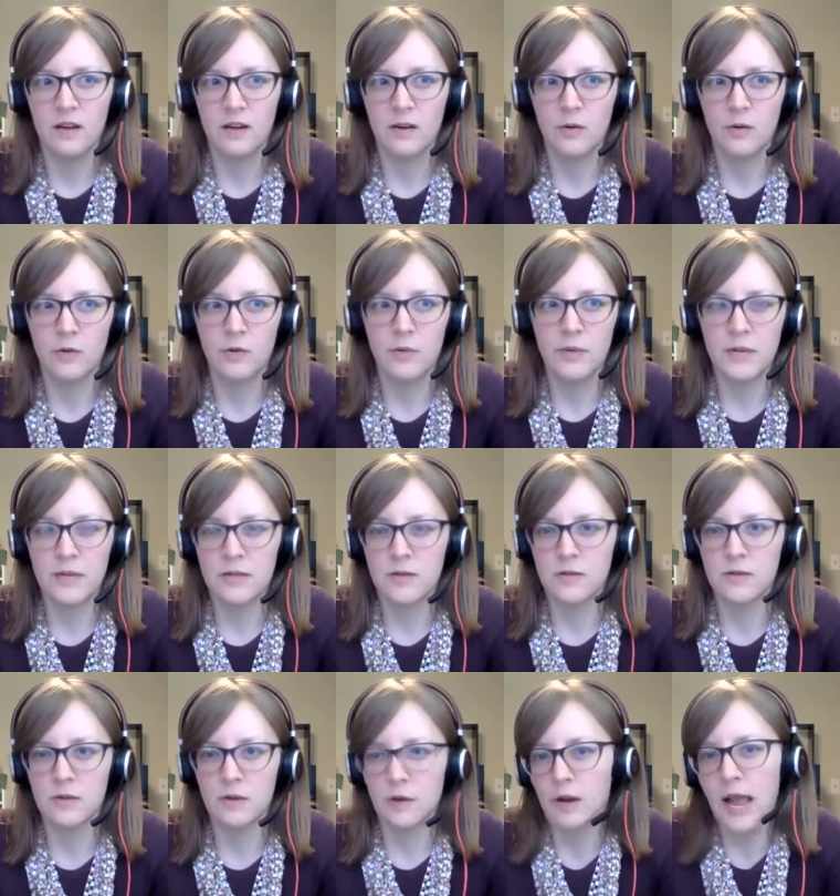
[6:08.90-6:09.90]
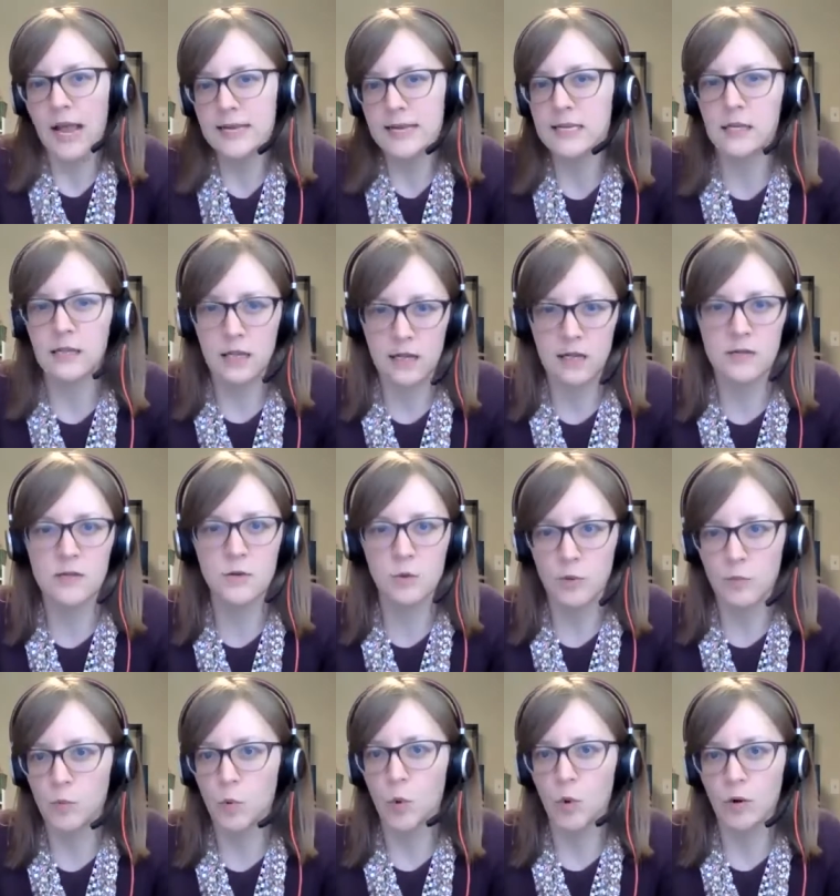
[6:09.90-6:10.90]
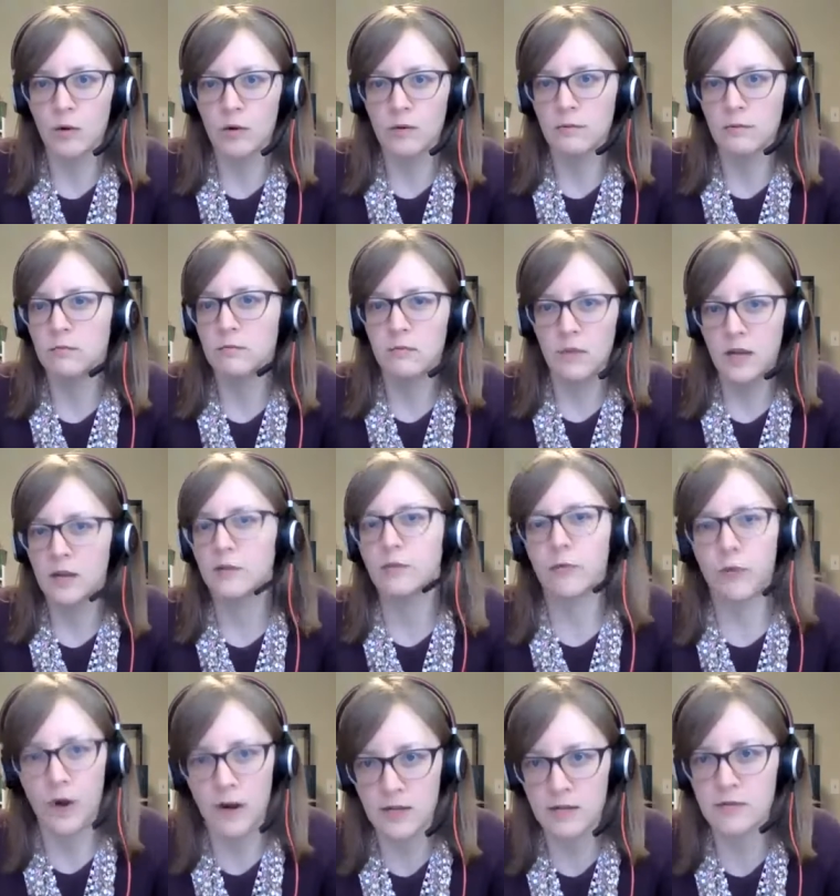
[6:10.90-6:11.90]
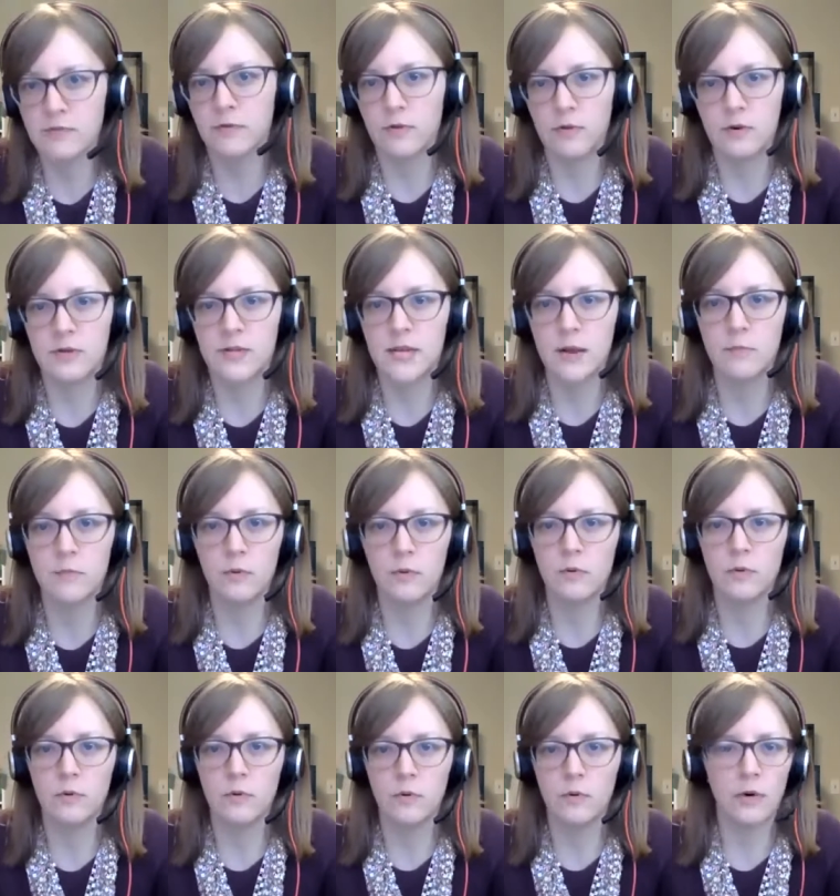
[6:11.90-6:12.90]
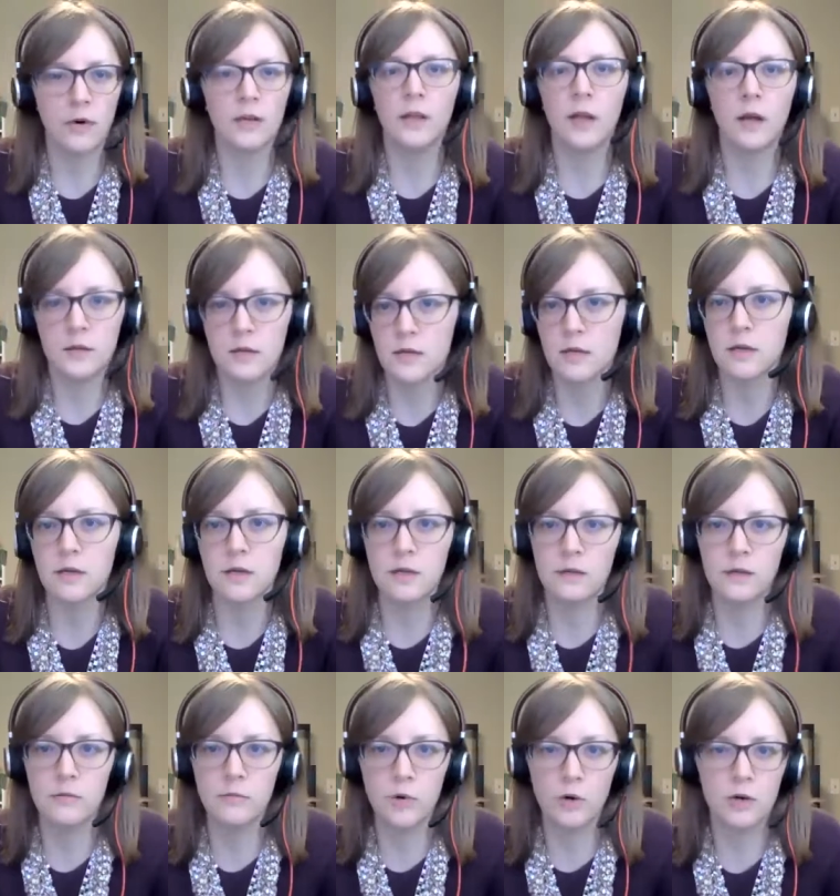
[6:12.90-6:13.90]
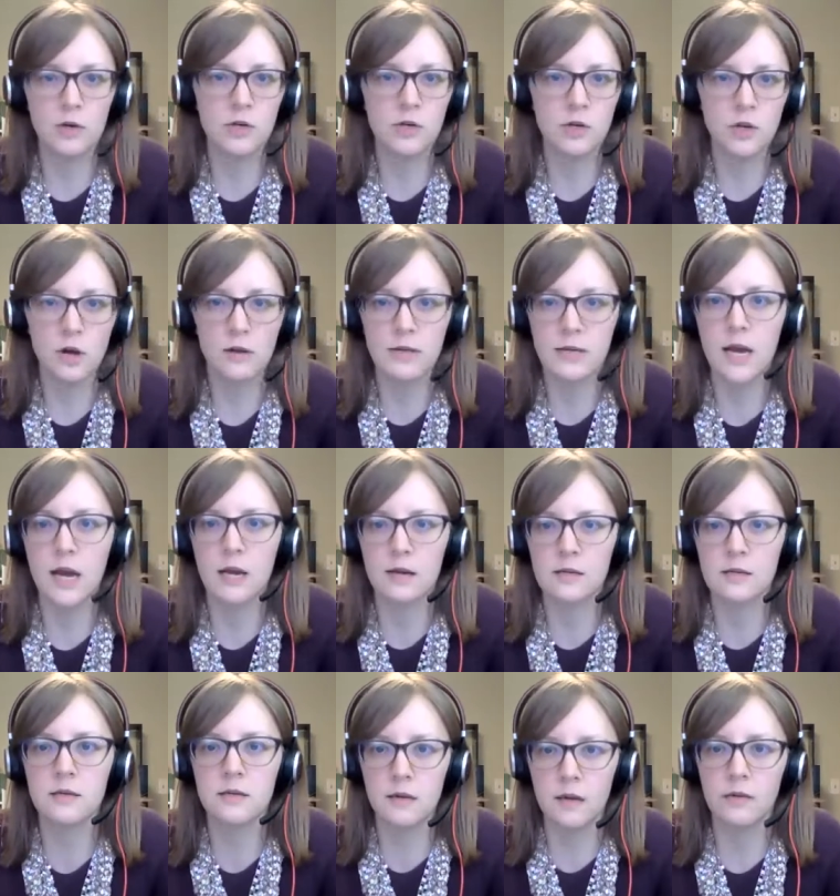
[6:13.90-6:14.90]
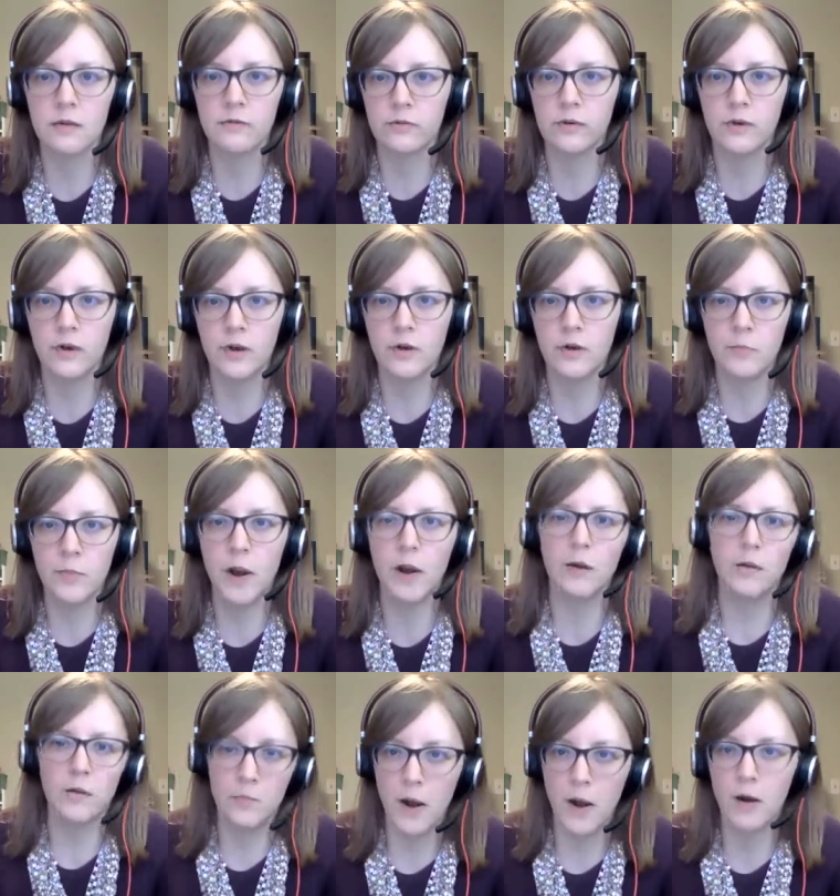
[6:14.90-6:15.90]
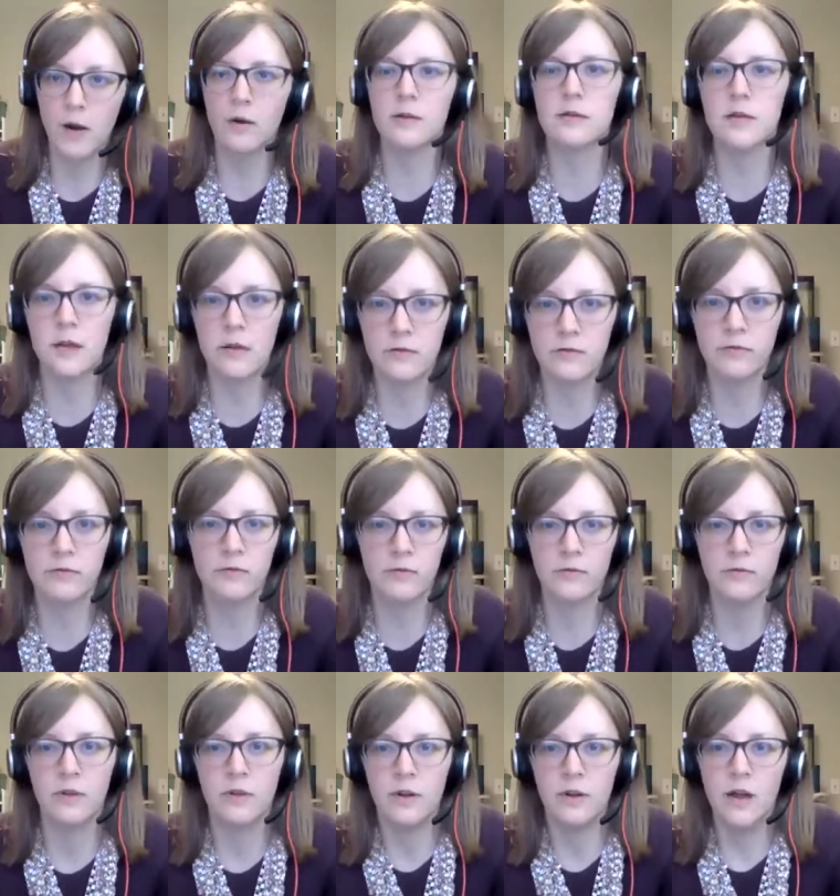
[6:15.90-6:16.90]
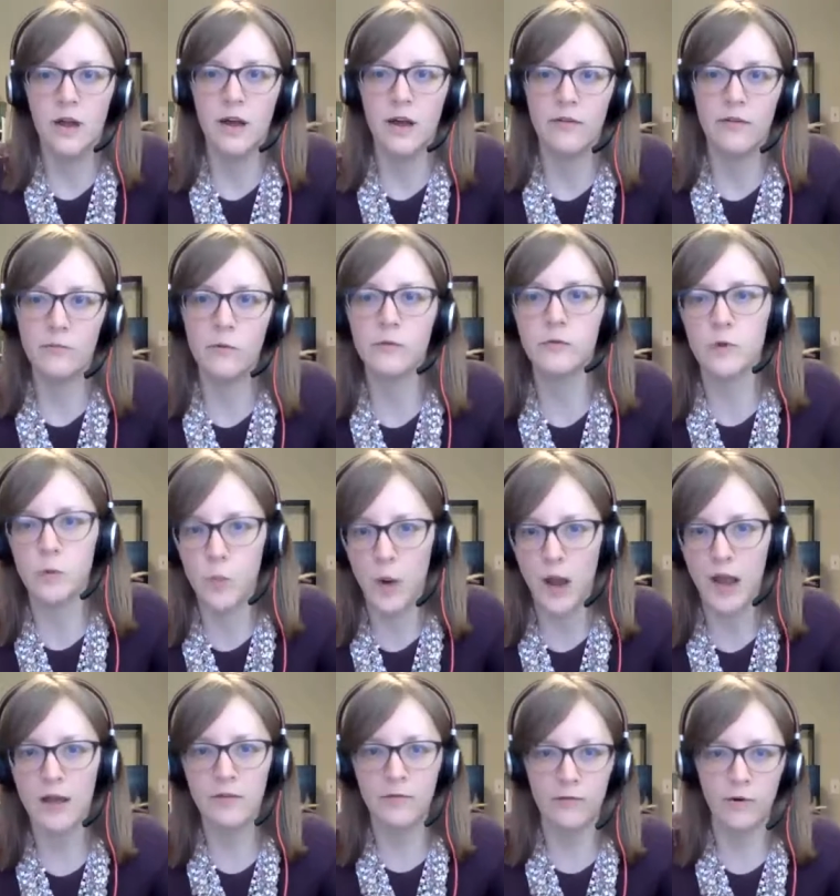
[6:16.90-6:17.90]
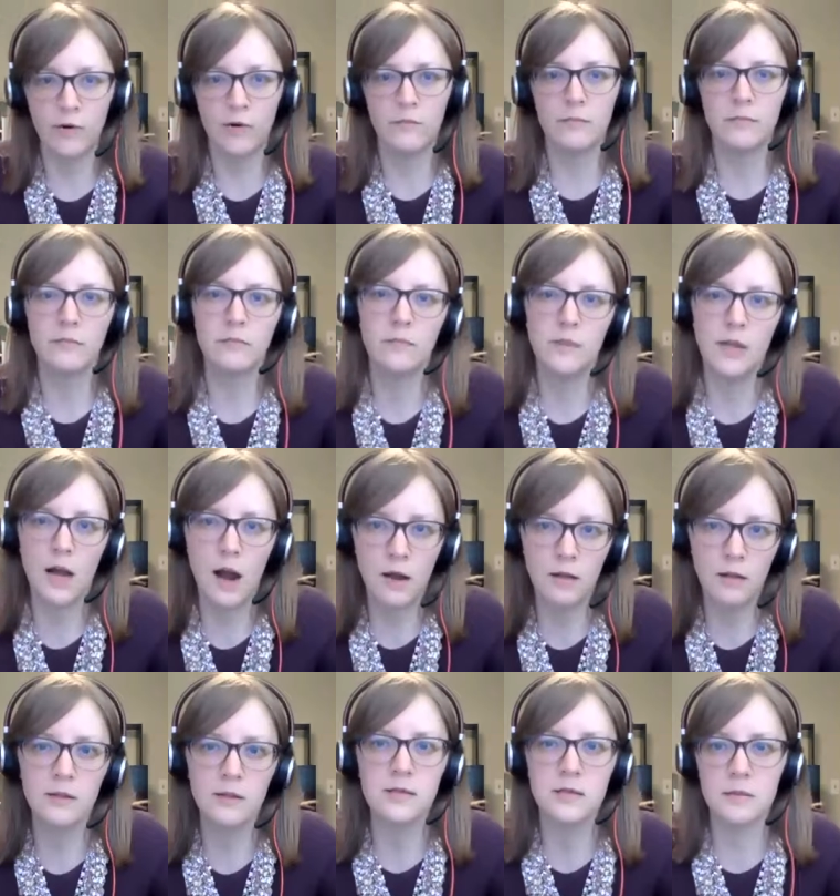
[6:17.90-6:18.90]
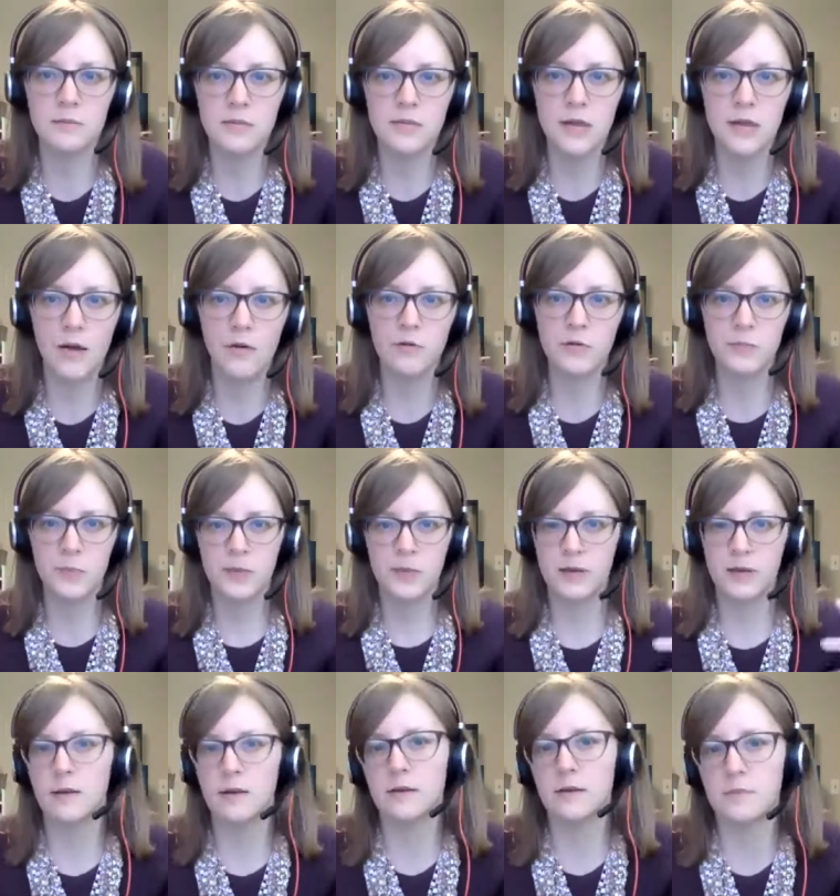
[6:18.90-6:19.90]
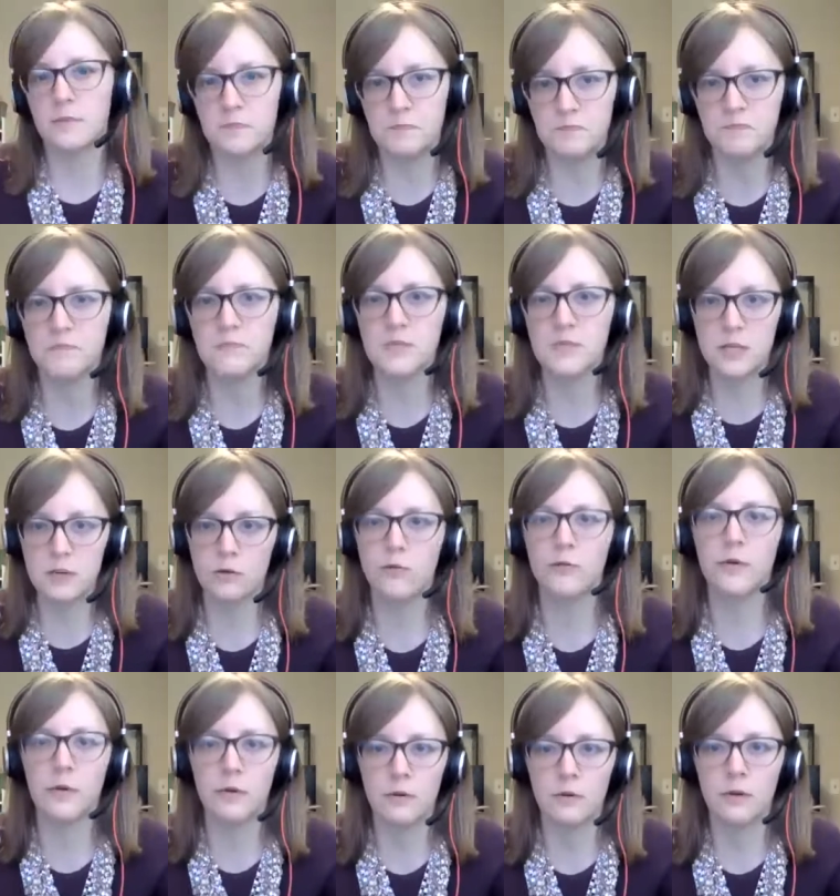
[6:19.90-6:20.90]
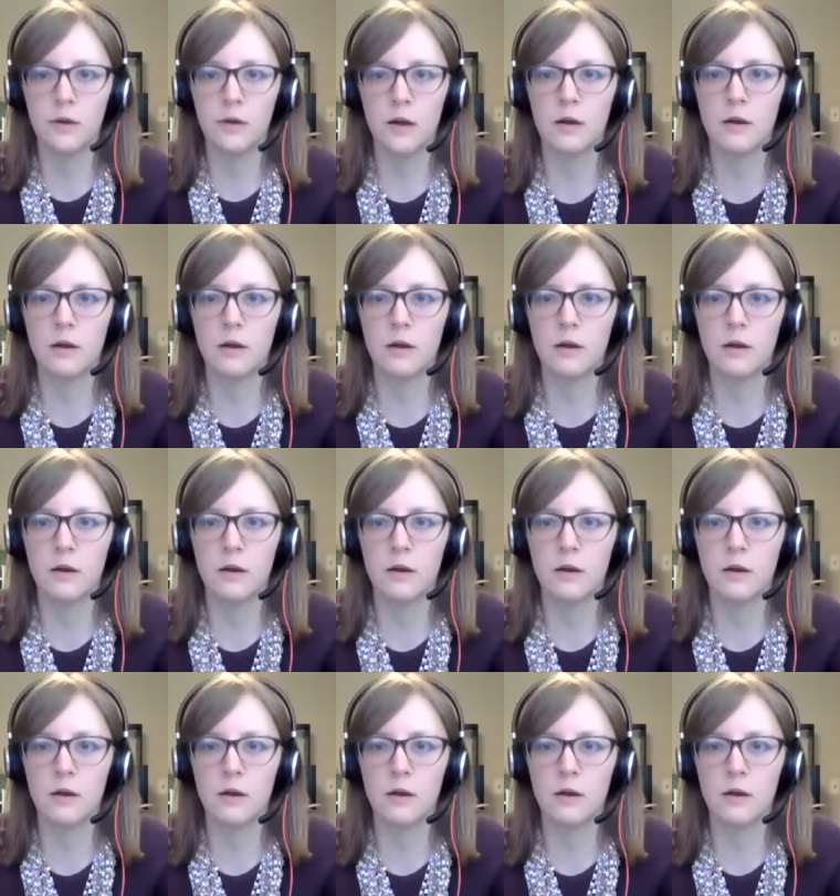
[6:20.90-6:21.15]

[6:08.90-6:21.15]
Caribbeans or Antillians who are born in France, for example, or in London in the British context of, their parents have moved away from the islands themselves, but they still feel